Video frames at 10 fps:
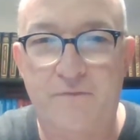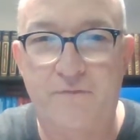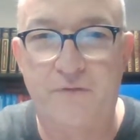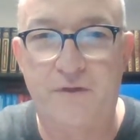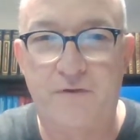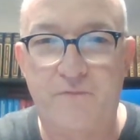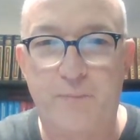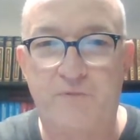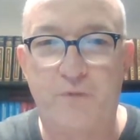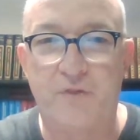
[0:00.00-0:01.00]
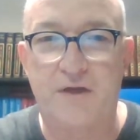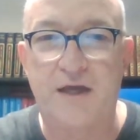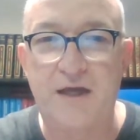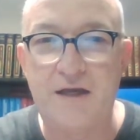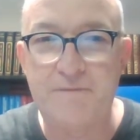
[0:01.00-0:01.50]
for the before the
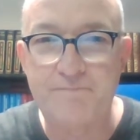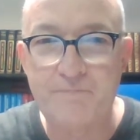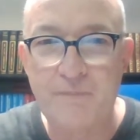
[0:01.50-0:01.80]
king,